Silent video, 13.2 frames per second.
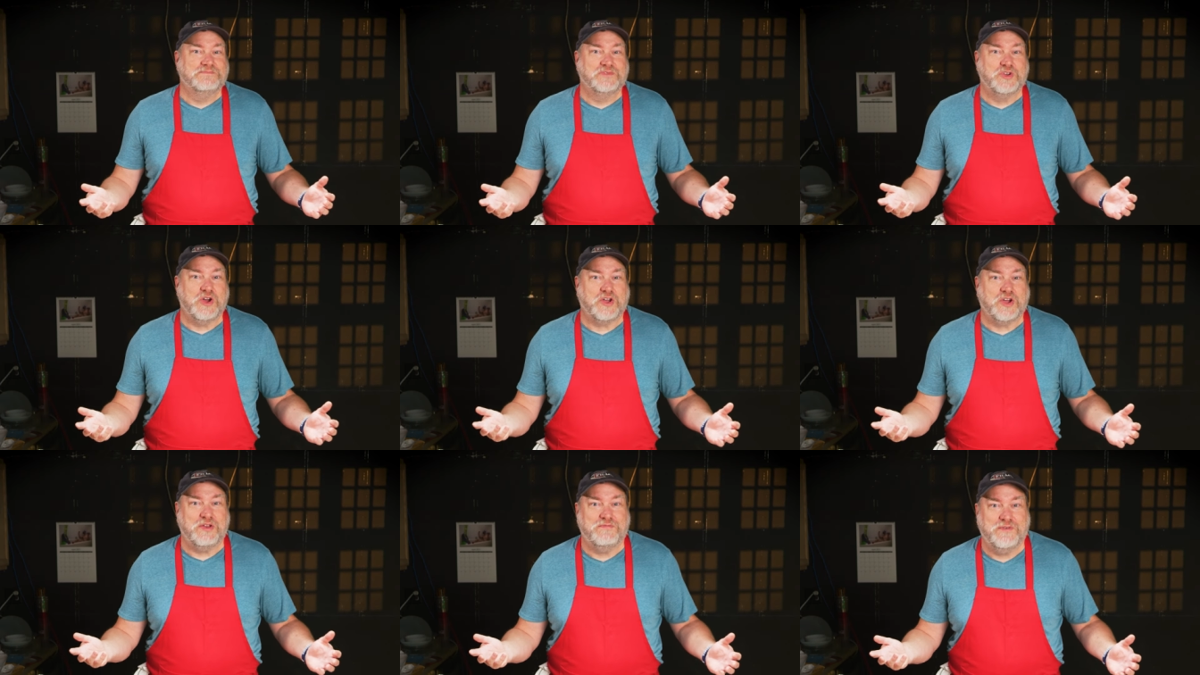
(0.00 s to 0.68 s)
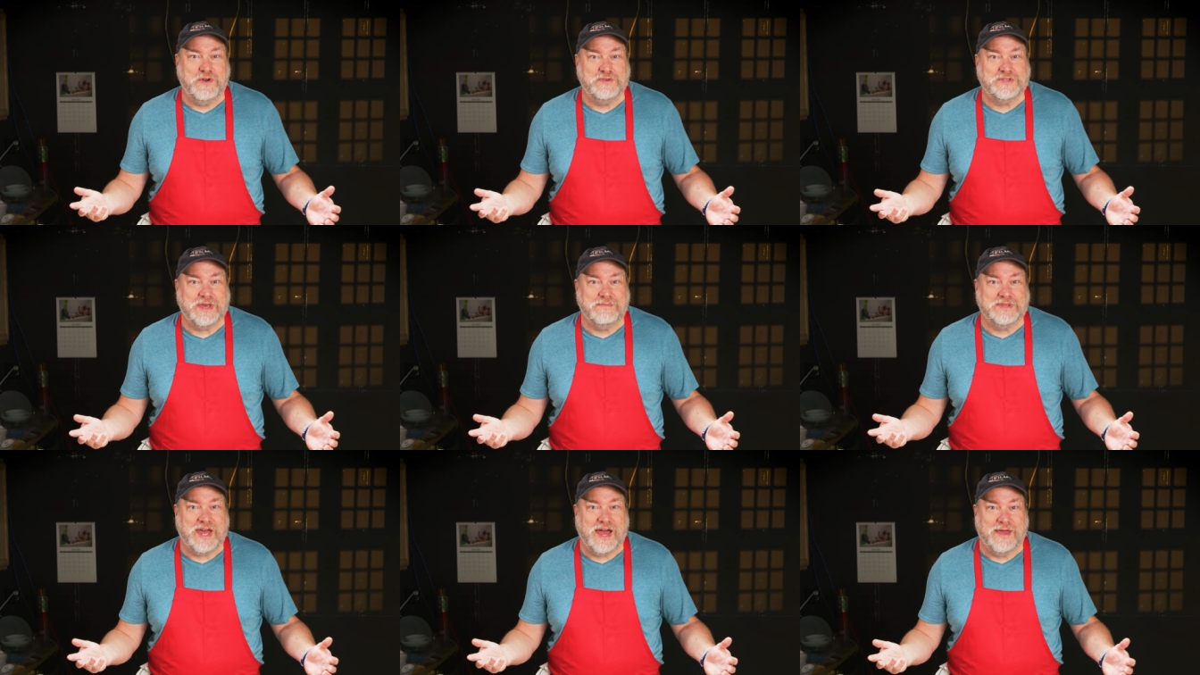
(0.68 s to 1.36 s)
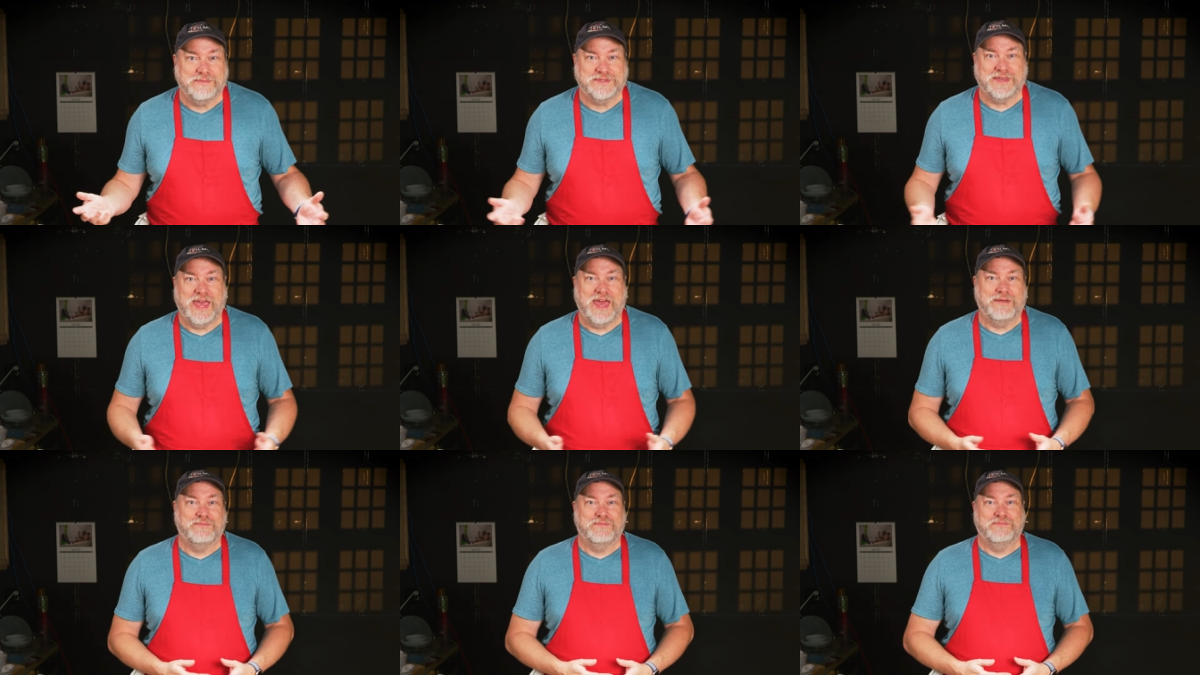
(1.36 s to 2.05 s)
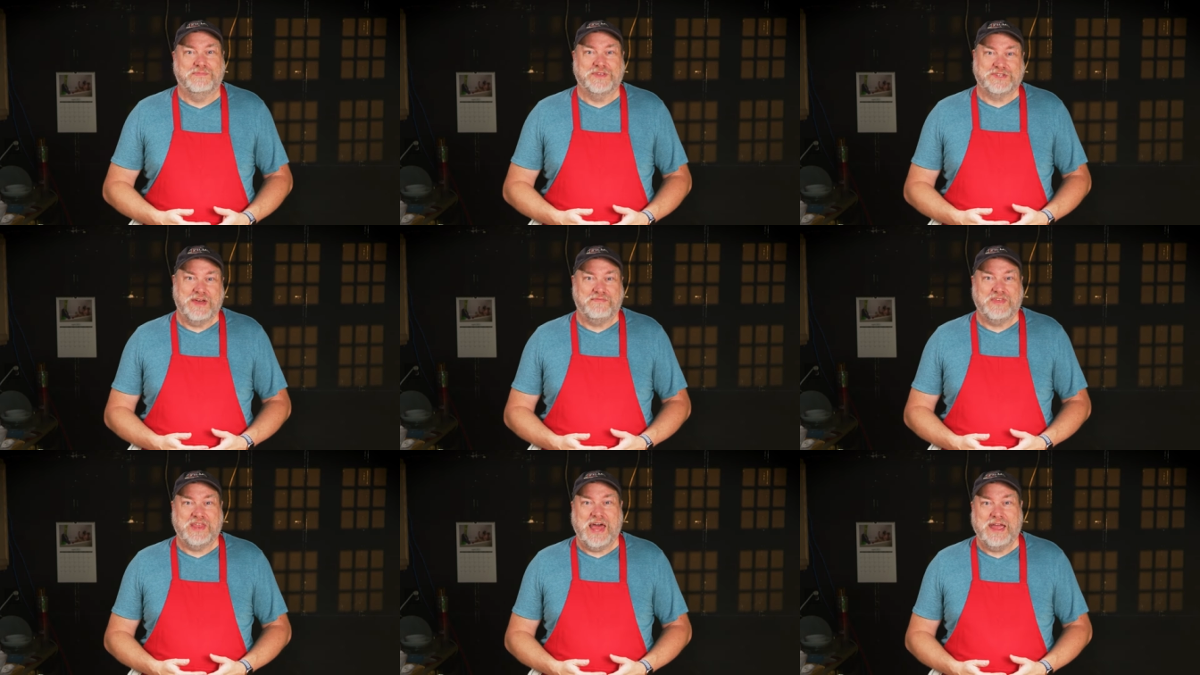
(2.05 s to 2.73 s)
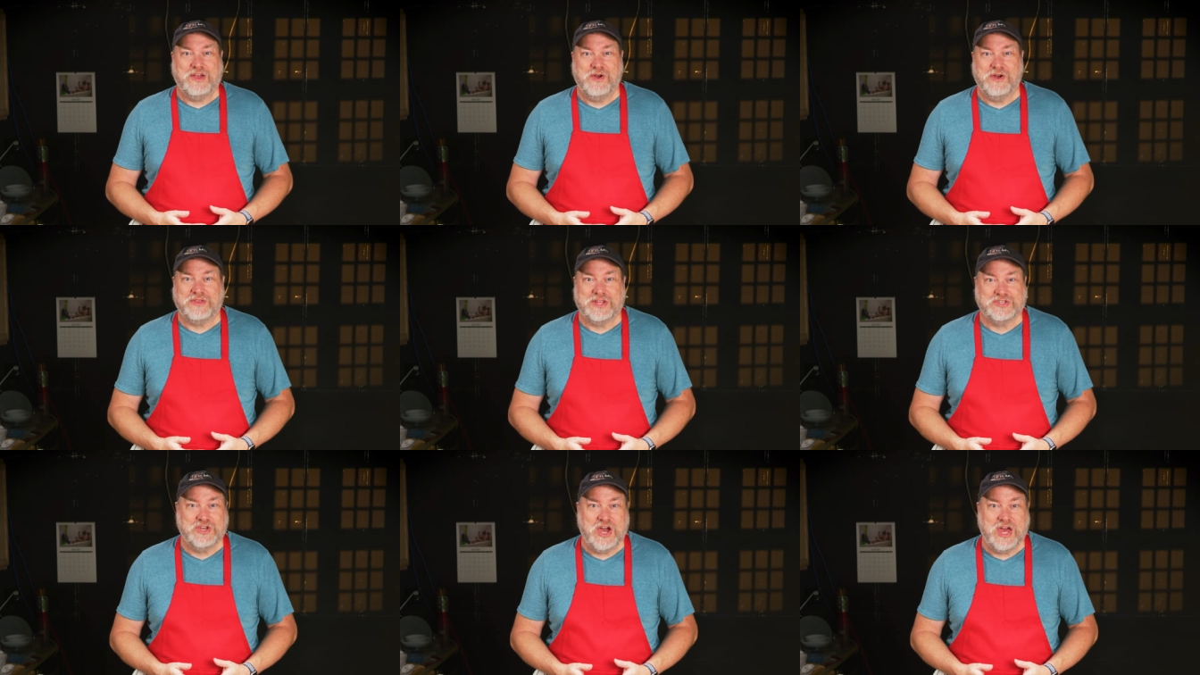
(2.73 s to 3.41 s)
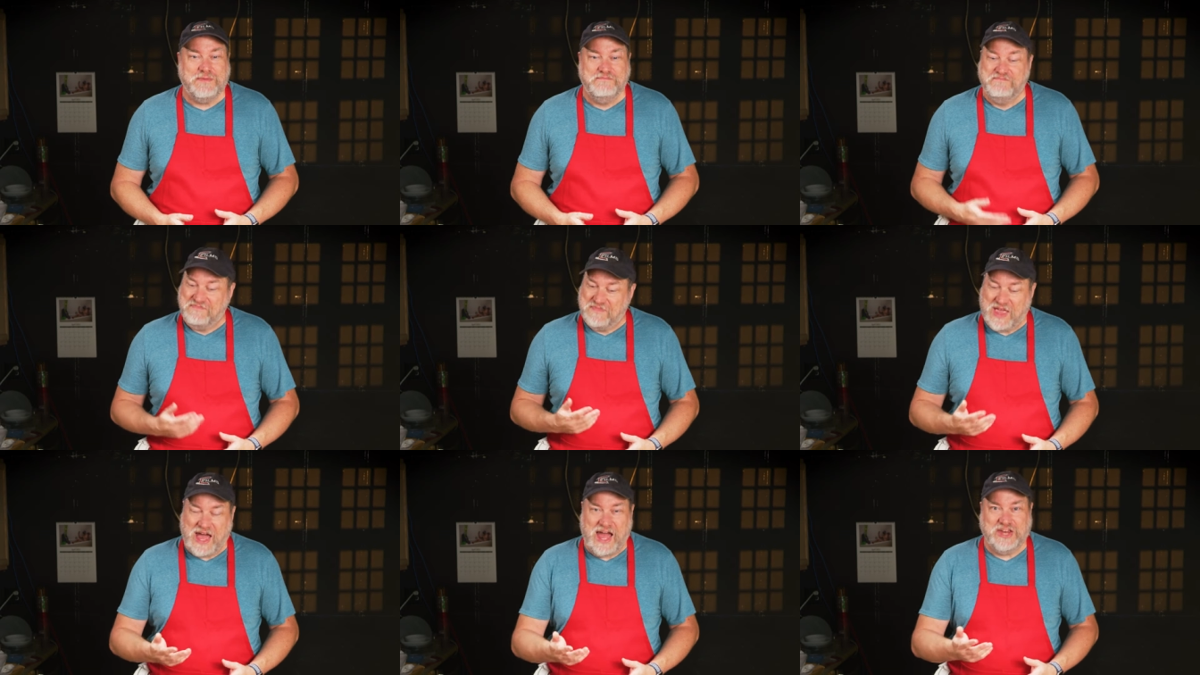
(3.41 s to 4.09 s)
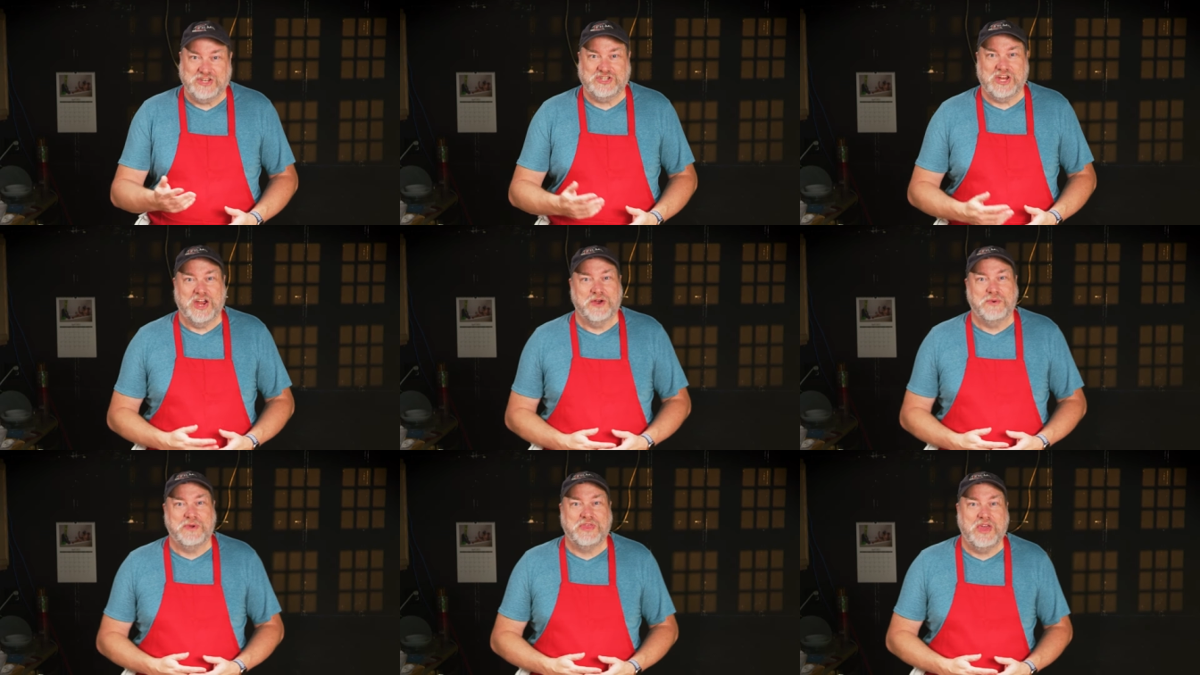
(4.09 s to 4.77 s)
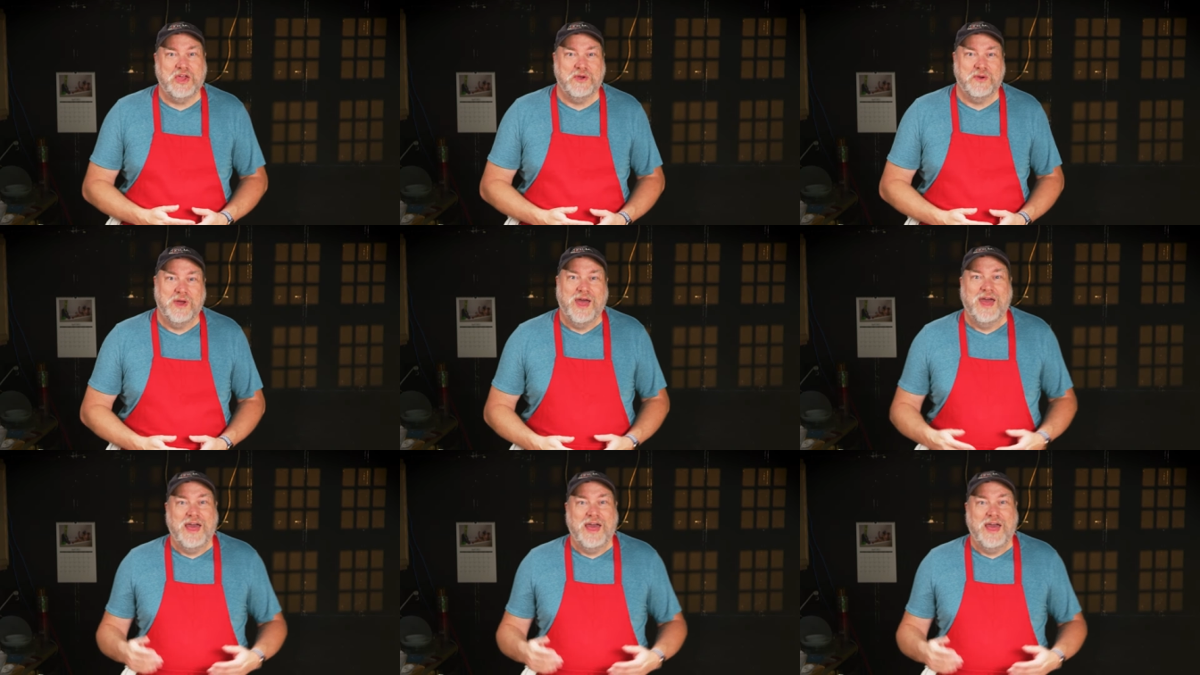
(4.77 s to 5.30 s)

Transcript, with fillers: cook good food sometimes, and the stuff that I cook that's good, I share it with you.